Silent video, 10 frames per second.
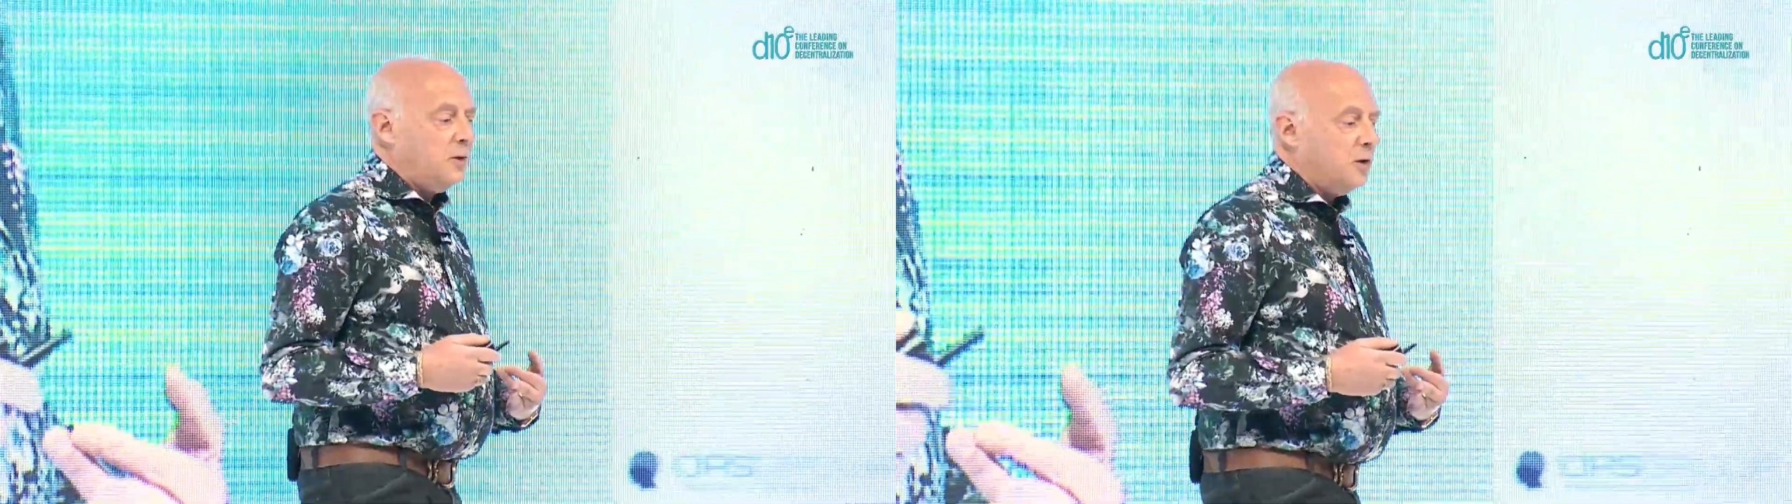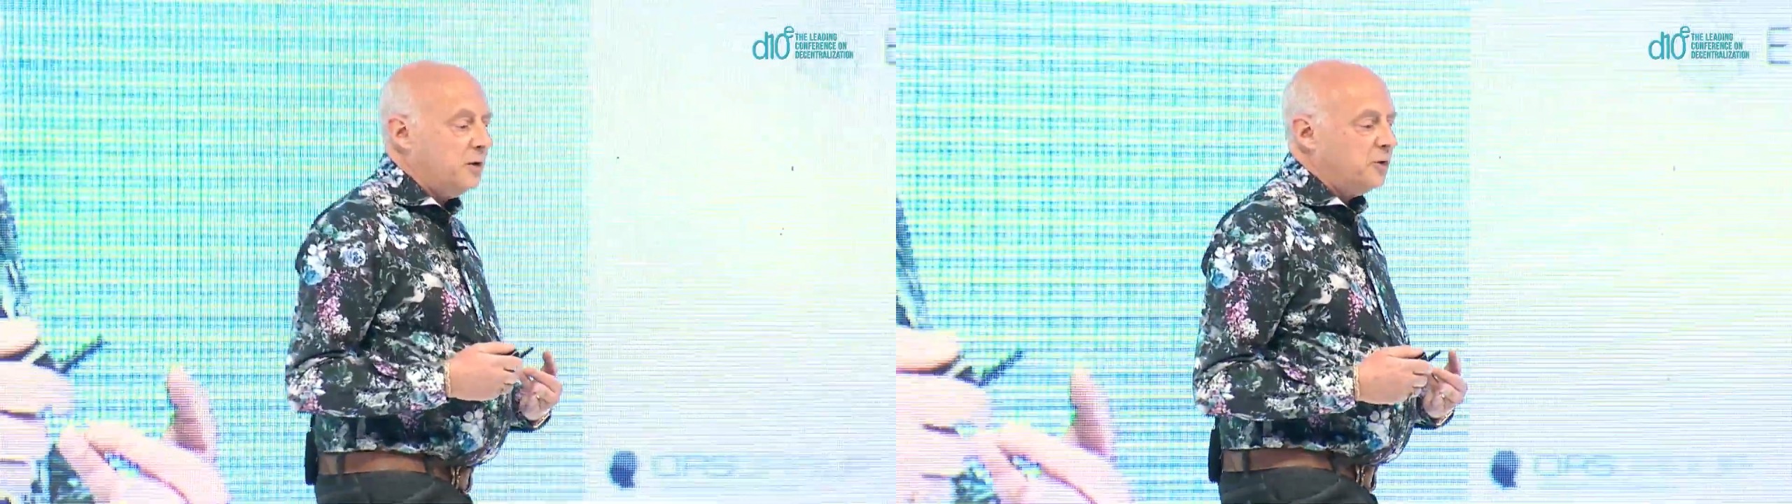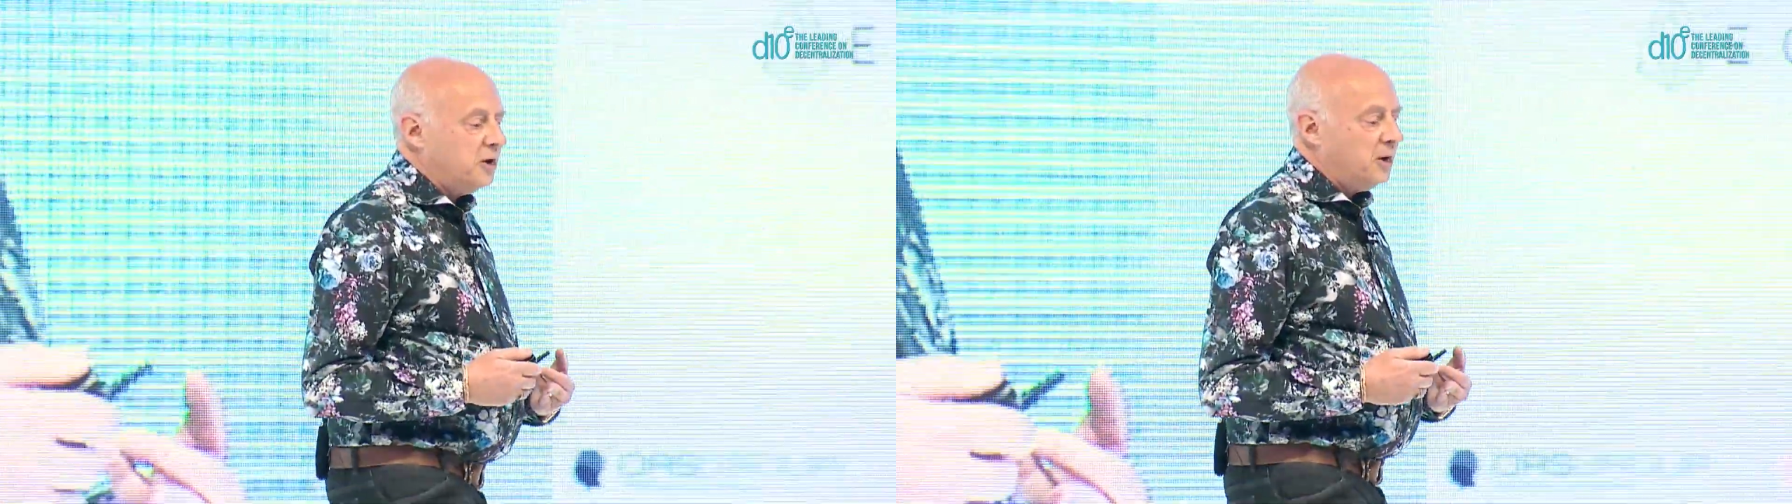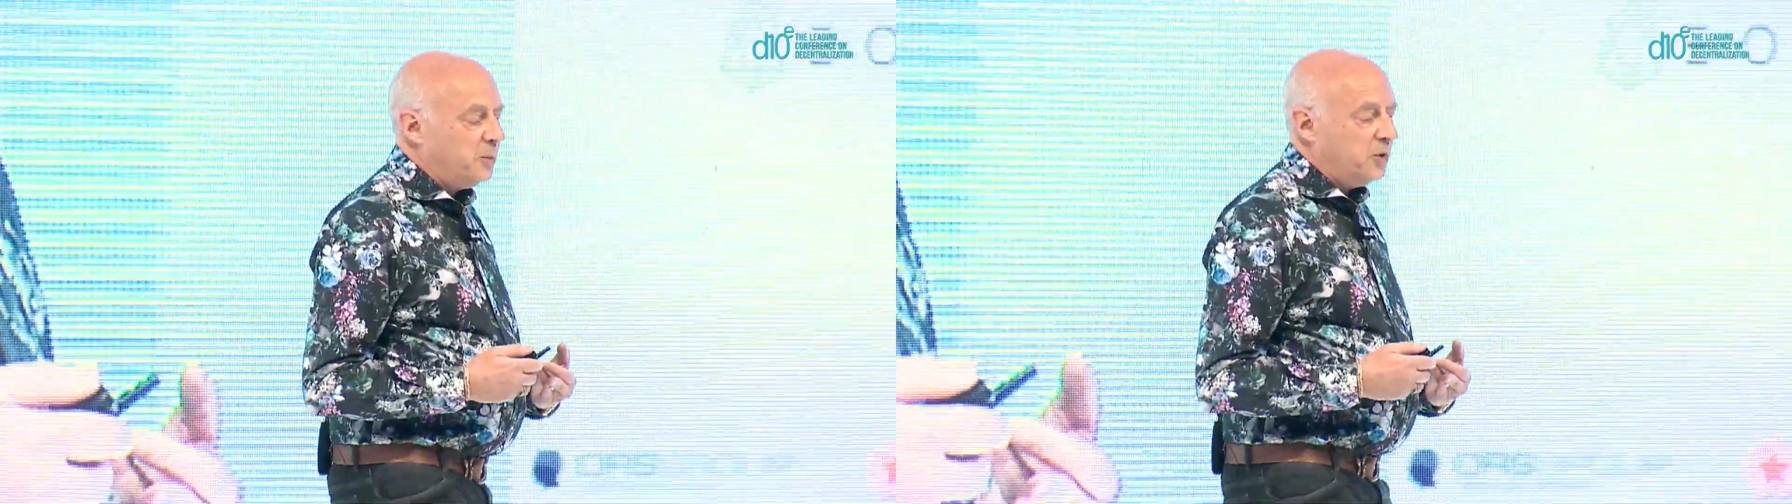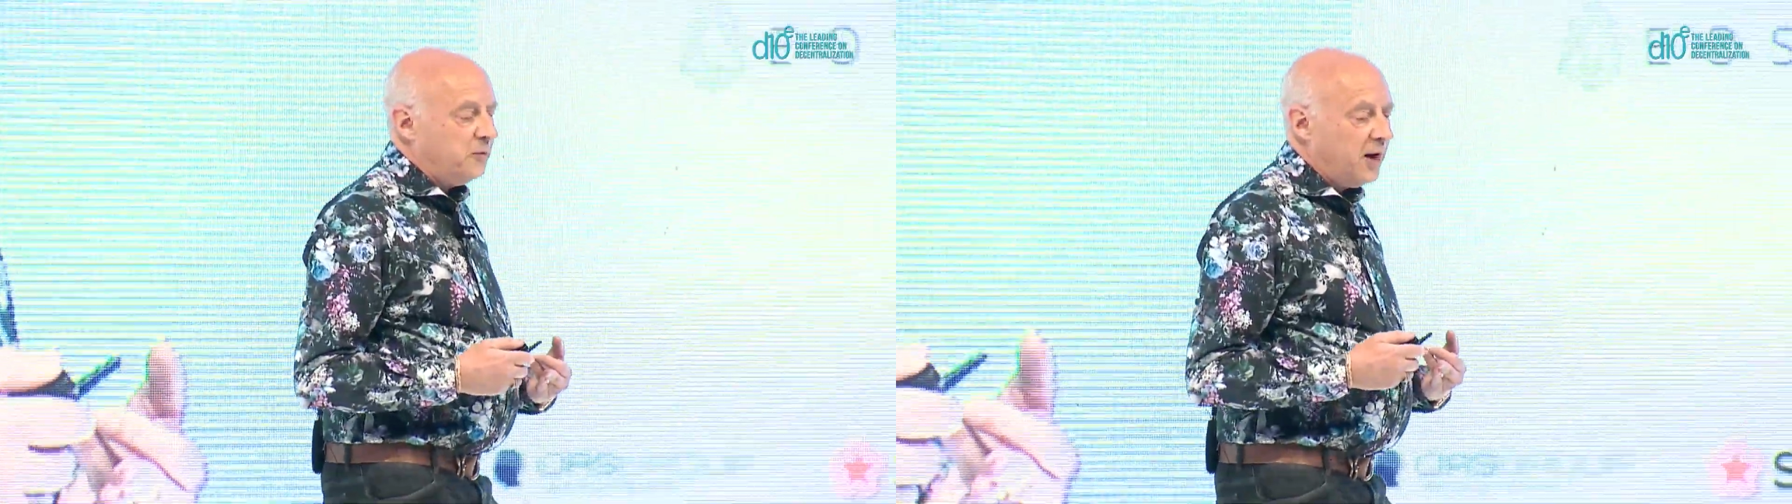
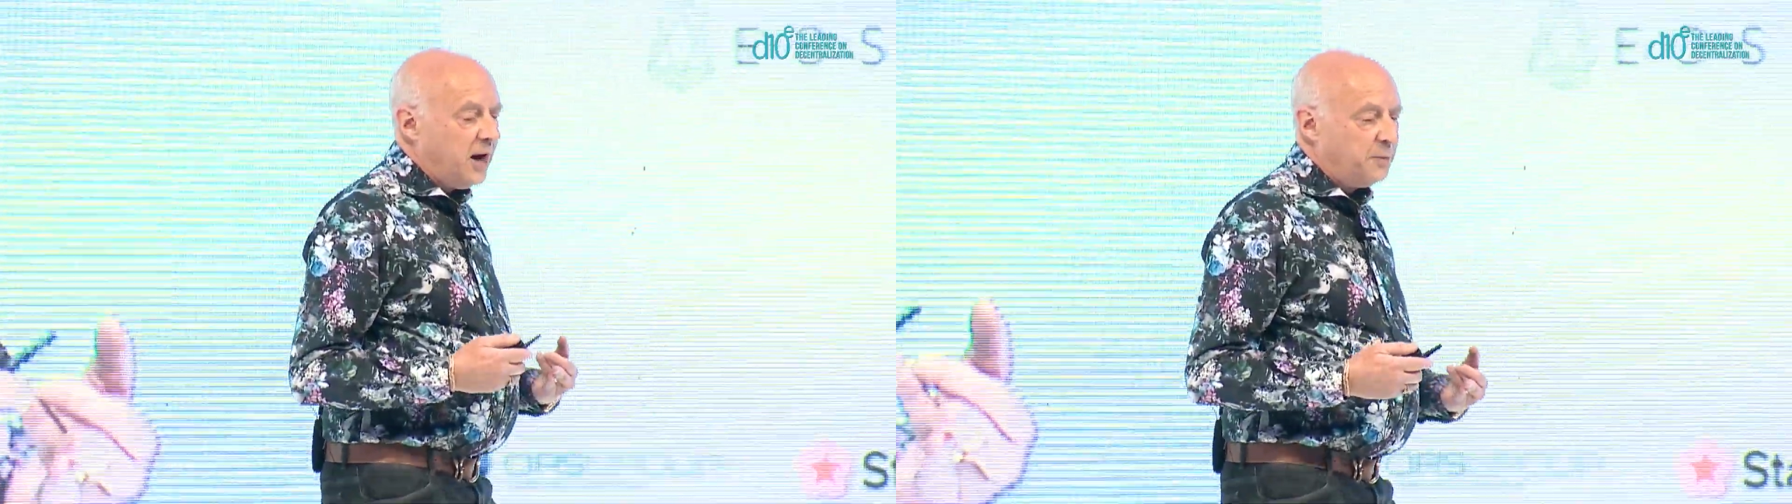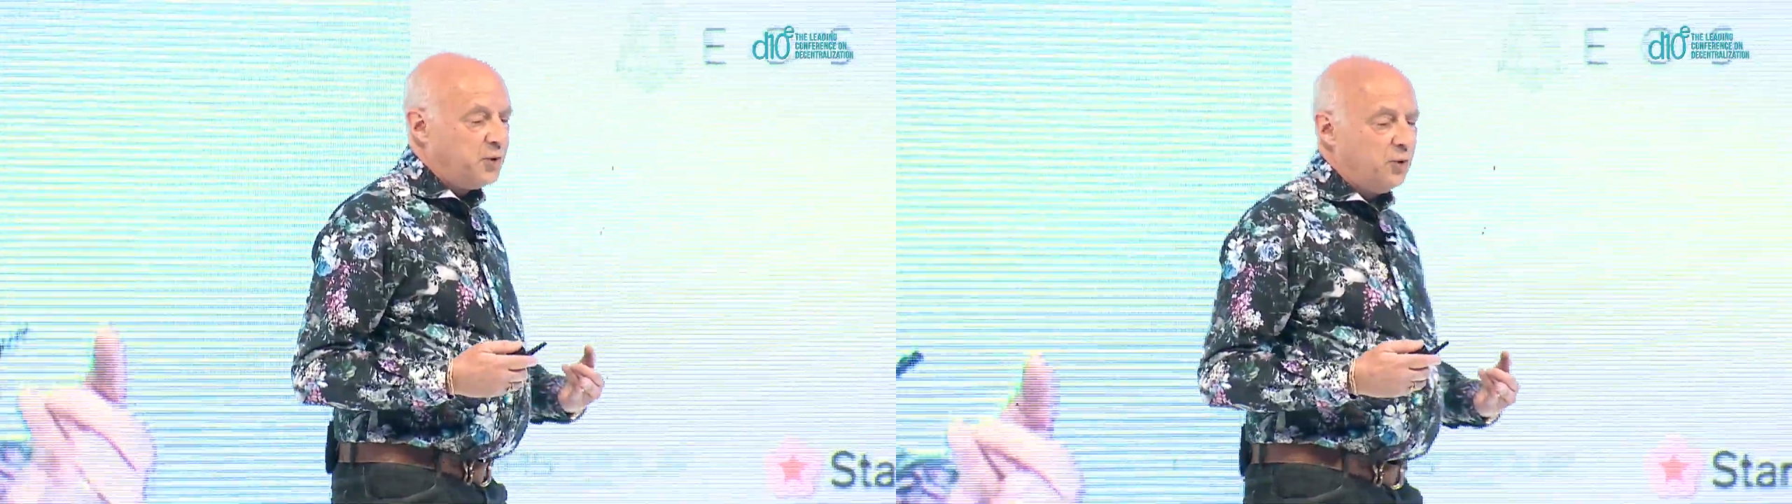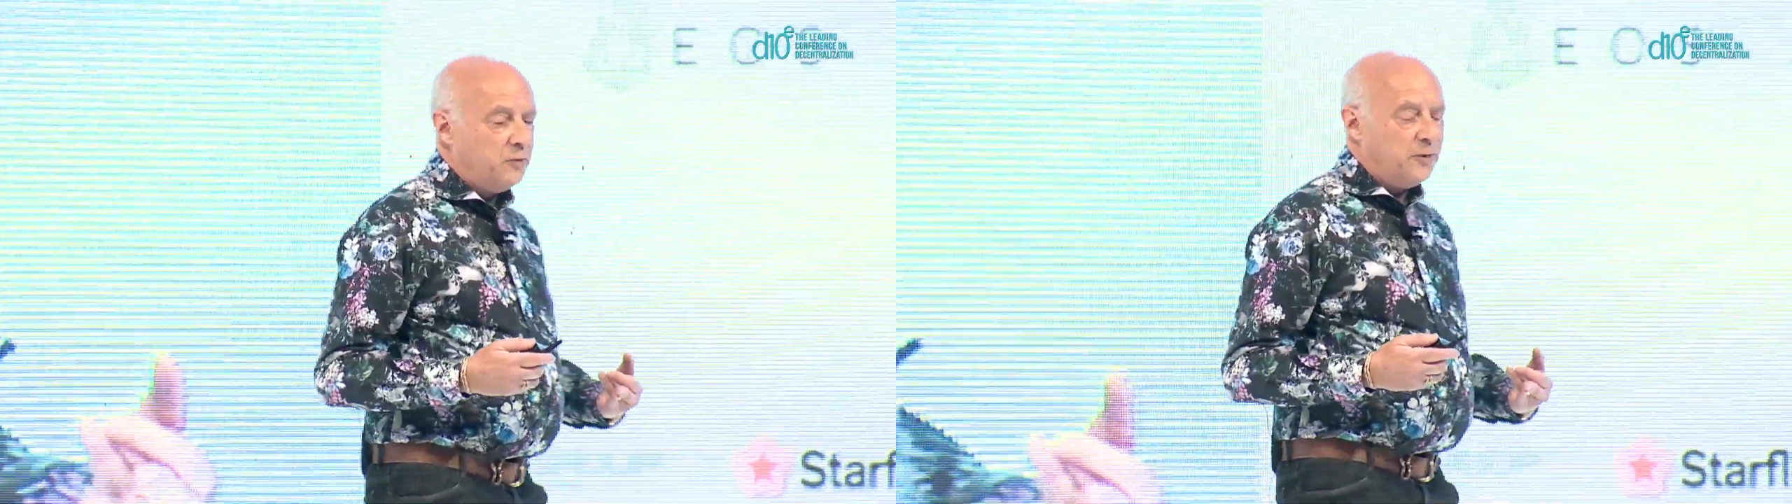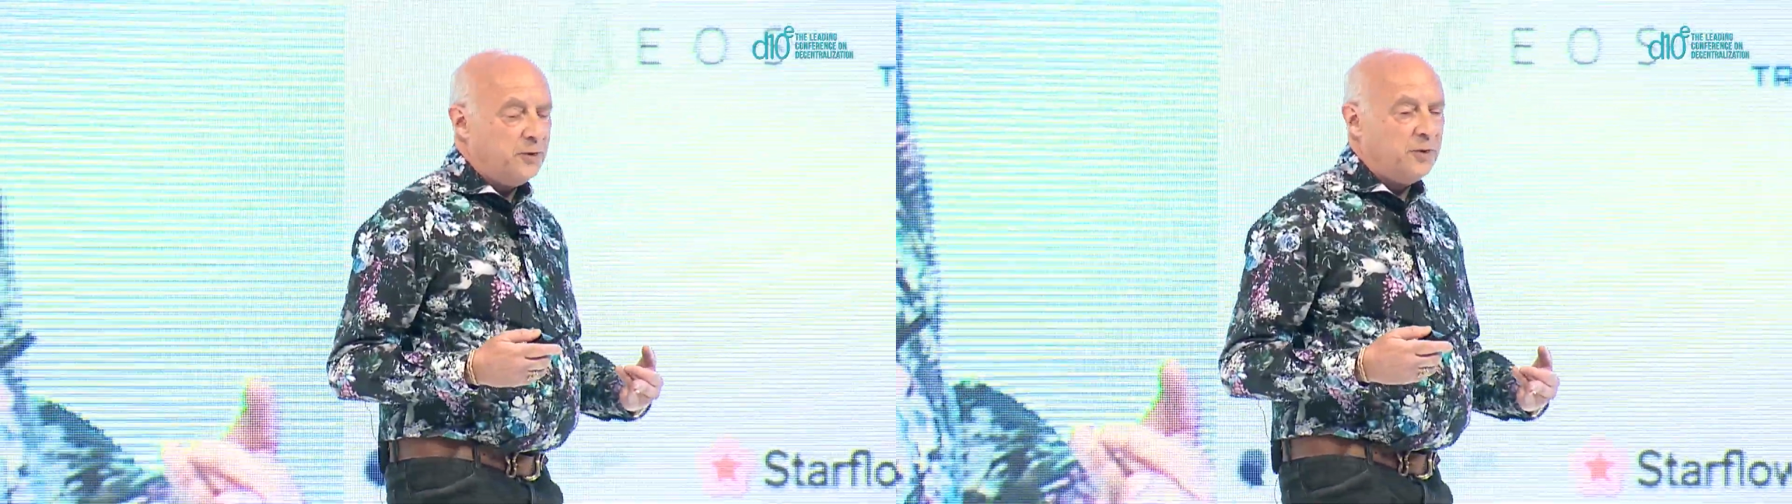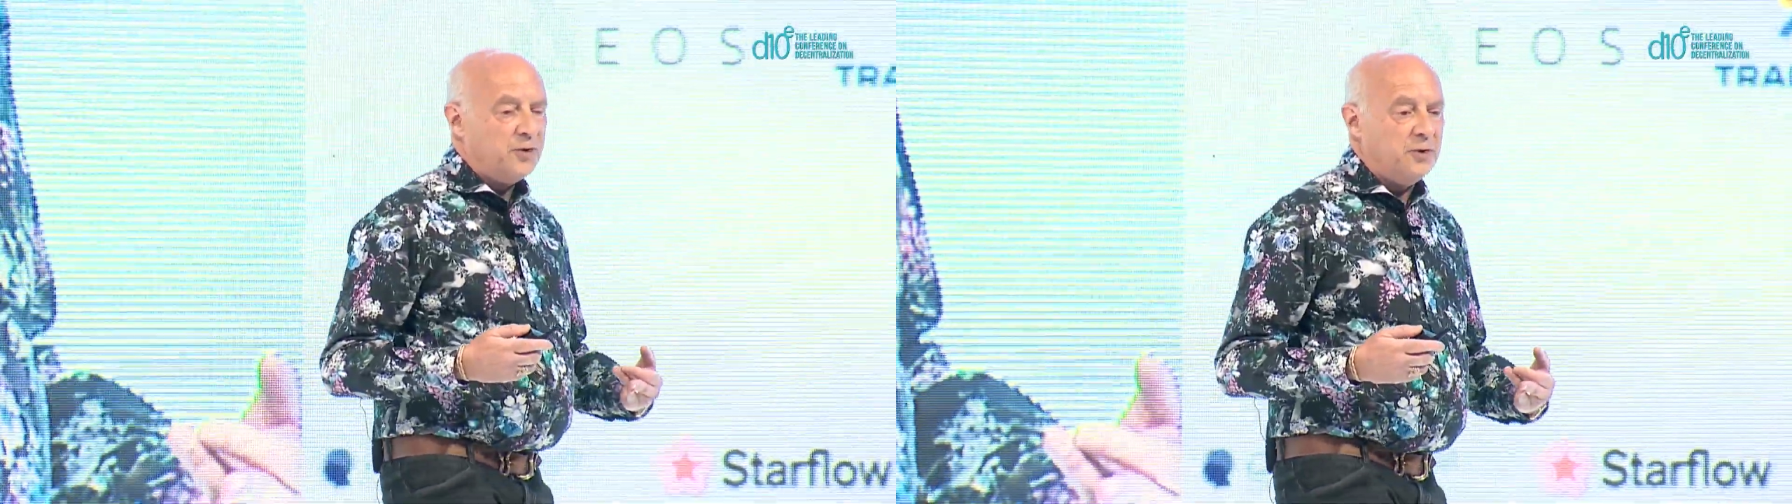concept of app
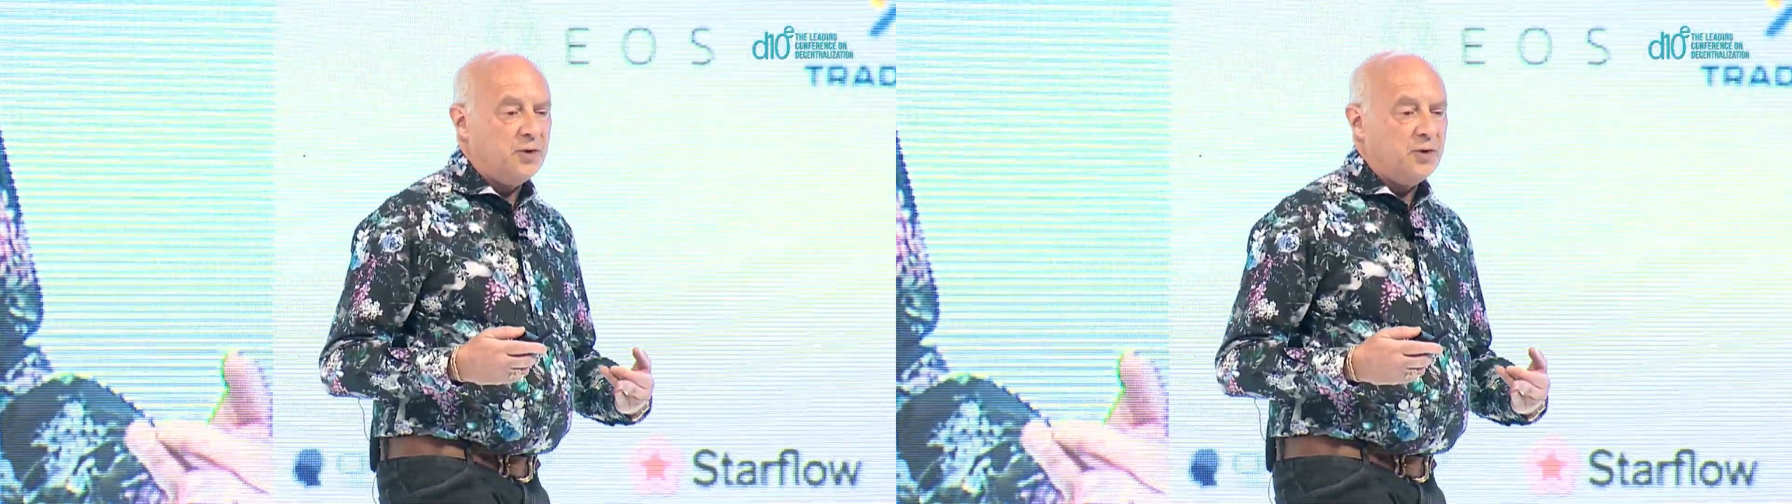servers and